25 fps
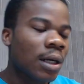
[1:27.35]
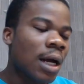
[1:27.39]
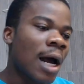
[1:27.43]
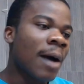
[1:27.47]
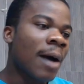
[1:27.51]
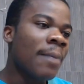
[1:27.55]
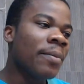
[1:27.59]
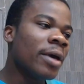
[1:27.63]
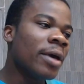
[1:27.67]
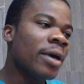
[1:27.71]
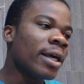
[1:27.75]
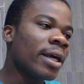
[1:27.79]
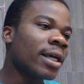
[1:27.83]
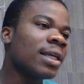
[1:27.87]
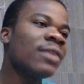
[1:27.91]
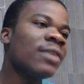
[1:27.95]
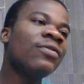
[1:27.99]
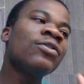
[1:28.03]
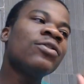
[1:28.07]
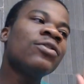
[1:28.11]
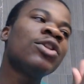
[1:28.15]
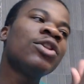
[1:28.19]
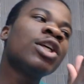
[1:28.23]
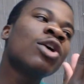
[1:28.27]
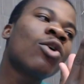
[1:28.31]
I beg,
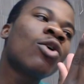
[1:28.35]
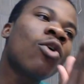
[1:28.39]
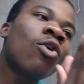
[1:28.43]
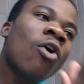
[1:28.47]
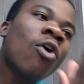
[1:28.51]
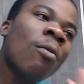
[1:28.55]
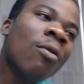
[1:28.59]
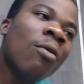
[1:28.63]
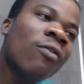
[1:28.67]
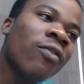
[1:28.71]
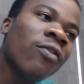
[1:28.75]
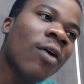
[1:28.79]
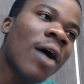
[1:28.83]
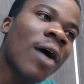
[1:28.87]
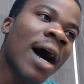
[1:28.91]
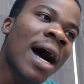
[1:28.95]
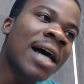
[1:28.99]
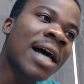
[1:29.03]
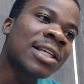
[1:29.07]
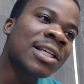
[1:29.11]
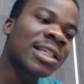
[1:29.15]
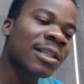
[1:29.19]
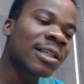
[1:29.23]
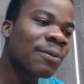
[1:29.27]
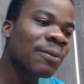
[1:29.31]
if you come off a
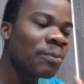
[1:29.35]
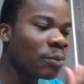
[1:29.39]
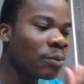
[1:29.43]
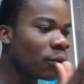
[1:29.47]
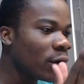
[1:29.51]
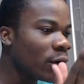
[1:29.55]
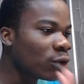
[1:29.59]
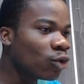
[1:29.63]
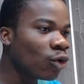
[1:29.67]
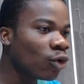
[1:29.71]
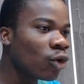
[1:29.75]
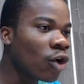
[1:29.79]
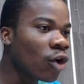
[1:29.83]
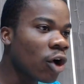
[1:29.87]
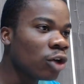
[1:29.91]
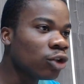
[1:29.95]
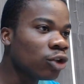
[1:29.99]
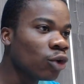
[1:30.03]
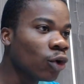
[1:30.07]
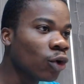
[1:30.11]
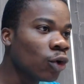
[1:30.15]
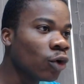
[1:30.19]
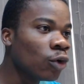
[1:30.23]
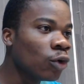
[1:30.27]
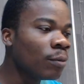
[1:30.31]
house, pray to God,
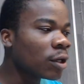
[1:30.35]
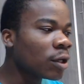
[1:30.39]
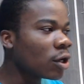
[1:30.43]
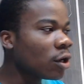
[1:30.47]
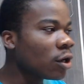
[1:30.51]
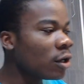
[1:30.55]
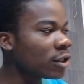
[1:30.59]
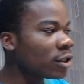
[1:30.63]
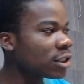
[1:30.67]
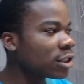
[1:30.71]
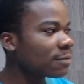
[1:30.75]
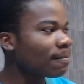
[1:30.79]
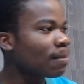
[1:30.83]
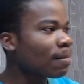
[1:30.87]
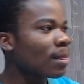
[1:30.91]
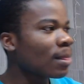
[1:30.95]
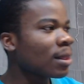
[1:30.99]
though, because